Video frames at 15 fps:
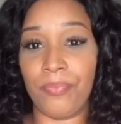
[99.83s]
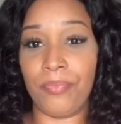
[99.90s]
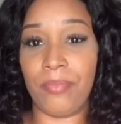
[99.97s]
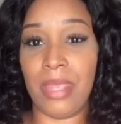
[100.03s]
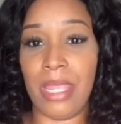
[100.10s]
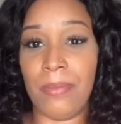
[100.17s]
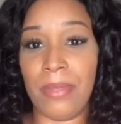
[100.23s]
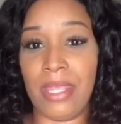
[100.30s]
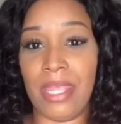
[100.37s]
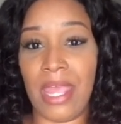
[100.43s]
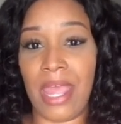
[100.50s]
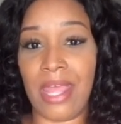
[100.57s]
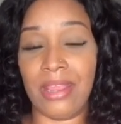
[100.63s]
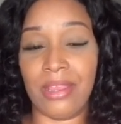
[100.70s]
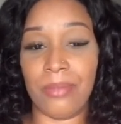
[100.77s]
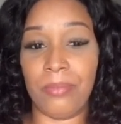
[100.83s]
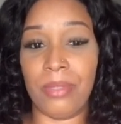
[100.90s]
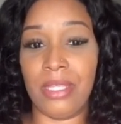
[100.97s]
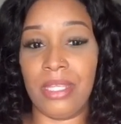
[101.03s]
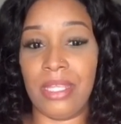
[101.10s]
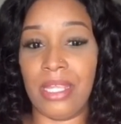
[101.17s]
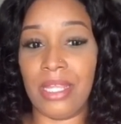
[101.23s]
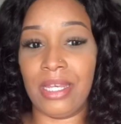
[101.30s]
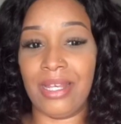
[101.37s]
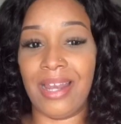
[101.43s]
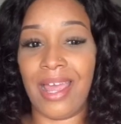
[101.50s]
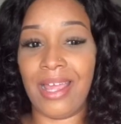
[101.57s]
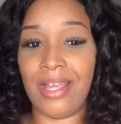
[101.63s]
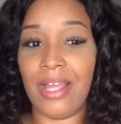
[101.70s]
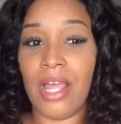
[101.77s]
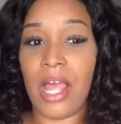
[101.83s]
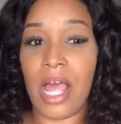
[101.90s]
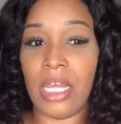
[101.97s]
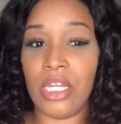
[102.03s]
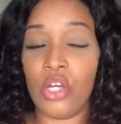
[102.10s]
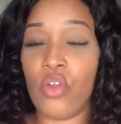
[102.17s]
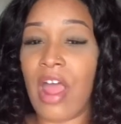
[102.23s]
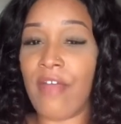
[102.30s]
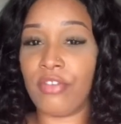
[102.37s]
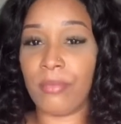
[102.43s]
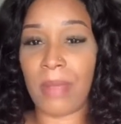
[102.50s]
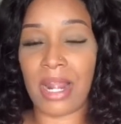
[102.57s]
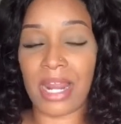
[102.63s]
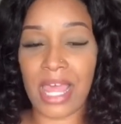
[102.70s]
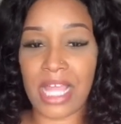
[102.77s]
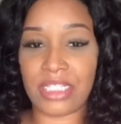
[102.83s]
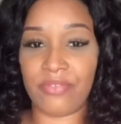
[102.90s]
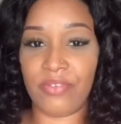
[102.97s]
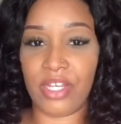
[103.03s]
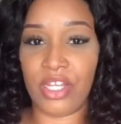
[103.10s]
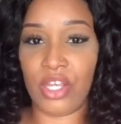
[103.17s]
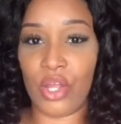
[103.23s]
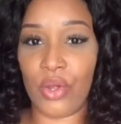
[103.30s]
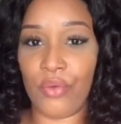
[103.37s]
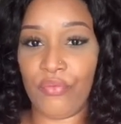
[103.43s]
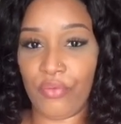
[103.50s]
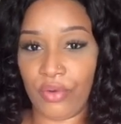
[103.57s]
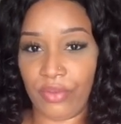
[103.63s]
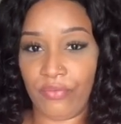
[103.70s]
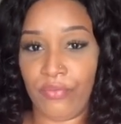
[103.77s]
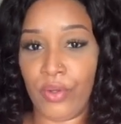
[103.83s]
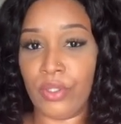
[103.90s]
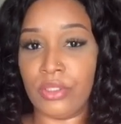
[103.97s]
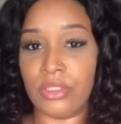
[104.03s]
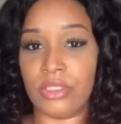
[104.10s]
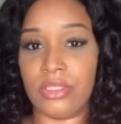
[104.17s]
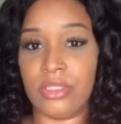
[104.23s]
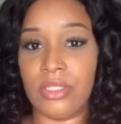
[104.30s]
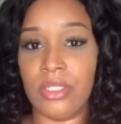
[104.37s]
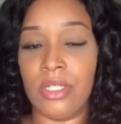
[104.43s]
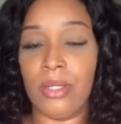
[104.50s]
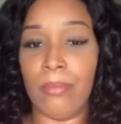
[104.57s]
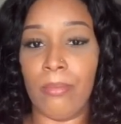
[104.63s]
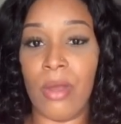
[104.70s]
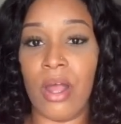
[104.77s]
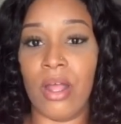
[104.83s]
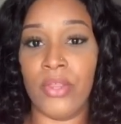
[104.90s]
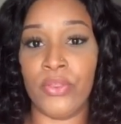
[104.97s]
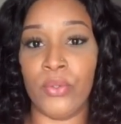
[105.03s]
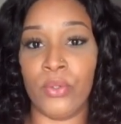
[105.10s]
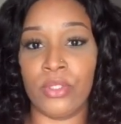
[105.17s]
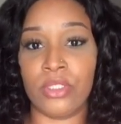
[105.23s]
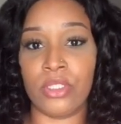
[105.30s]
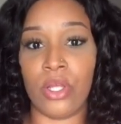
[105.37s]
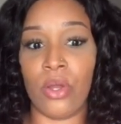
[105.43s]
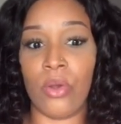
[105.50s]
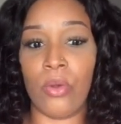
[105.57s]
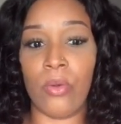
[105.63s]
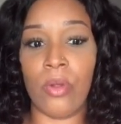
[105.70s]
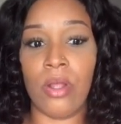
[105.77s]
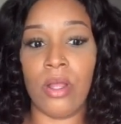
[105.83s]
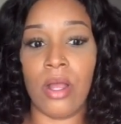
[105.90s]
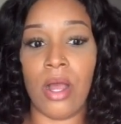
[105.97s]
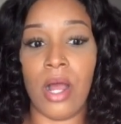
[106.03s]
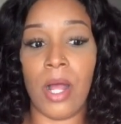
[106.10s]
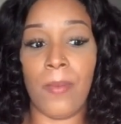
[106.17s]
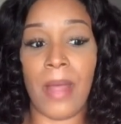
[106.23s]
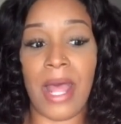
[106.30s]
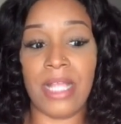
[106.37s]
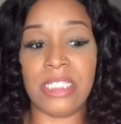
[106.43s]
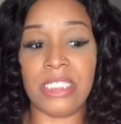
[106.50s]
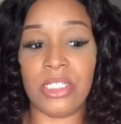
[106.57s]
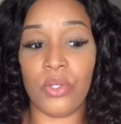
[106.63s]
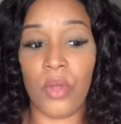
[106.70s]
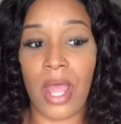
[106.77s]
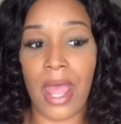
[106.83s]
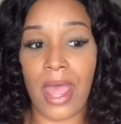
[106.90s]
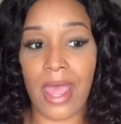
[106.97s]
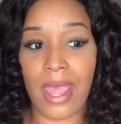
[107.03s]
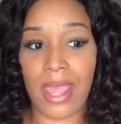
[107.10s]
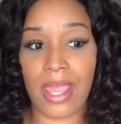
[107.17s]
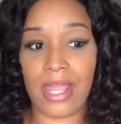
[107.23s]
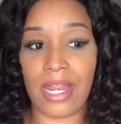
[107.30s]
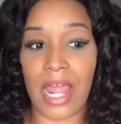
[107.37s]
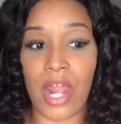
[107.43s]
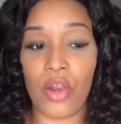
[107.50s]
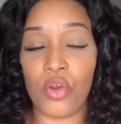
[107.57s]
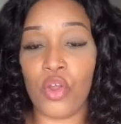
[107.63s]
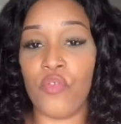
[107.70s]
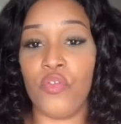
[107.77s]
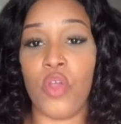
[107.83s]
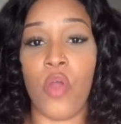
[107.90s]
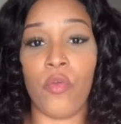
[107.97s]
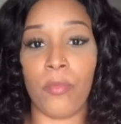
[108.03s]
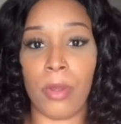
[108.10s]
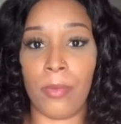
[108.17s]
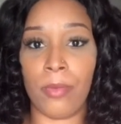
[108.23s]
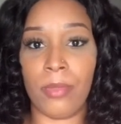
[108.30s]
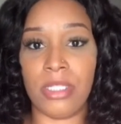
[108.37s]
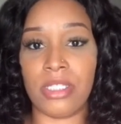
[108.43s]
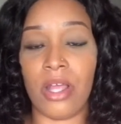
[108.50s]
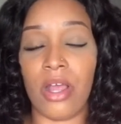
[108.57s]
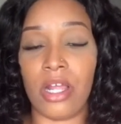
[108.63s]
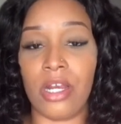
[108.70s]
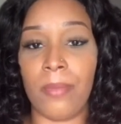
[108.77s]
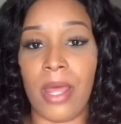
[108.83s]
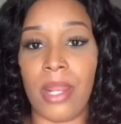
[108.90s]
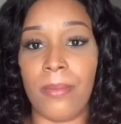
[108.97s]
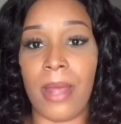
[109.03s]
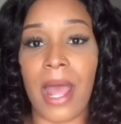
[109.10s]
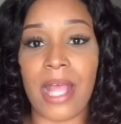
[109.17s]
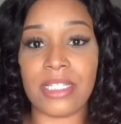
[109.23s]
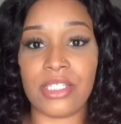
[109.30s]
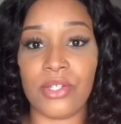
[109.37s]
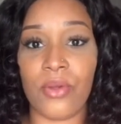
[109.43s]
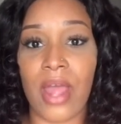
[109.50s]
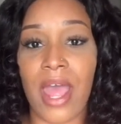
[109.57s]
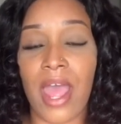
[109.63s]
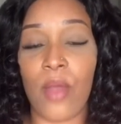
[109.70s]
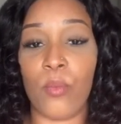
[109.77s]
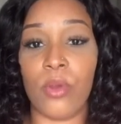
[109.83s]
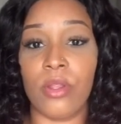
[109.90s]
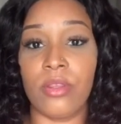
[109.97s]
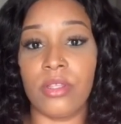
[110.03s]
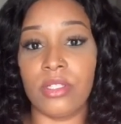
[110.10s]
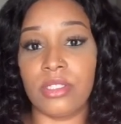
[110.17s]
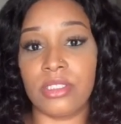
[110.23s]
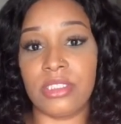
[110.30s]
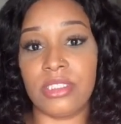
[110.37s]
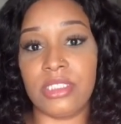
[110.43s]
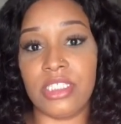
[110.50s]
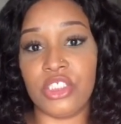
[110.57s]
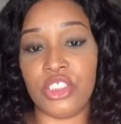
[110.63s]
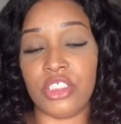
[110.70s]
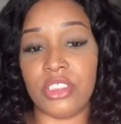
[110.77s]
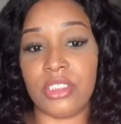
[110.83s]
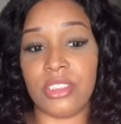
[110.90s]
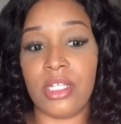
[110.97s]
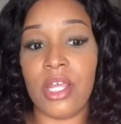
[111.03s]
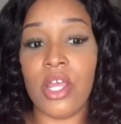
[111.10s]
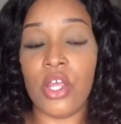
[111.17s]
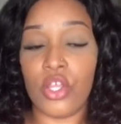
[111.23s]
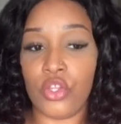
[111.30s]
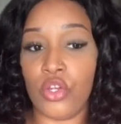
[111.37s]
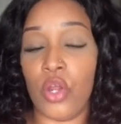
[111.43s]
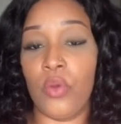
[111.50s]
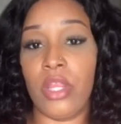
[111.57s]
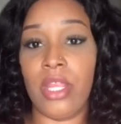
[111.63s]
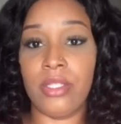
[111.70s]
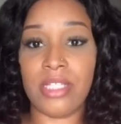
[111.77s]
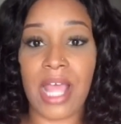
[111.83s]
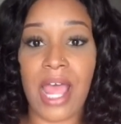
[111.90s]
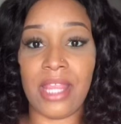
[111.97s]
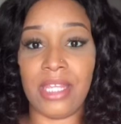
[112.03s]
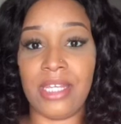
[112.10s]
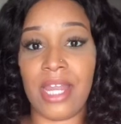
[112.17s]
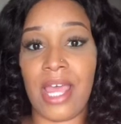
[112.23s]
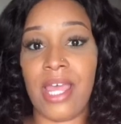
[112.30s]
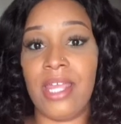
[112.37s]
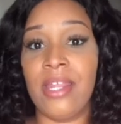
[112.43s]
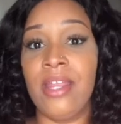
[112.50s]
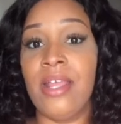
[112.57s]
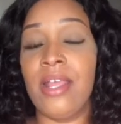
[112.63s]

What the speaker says: maybe at the begin, like a little after my last video for the first month or so, I still had, I don't know if you all remember me talking about it, but I still had where the stitches, you know, where they tie the knot,